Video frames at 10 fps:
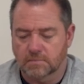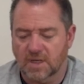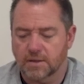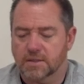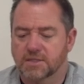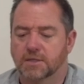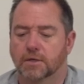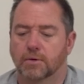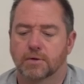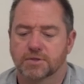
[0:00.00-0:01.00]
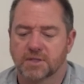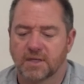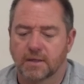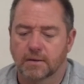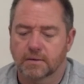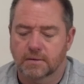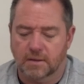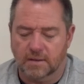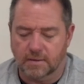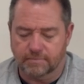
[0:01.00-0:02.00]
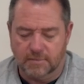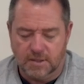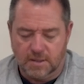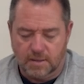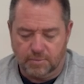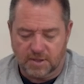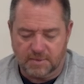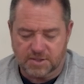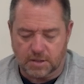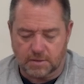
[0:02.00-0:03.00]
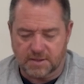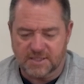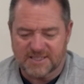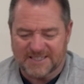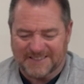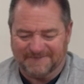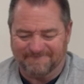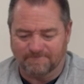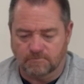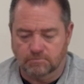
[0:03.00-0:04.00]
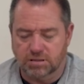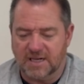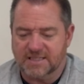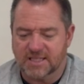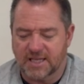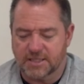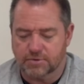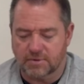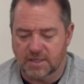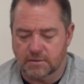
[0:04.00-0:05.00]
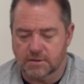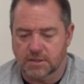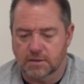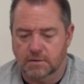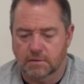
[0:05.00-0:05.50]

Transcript: And you see the corrosion here on pretty much all these brass case rounds.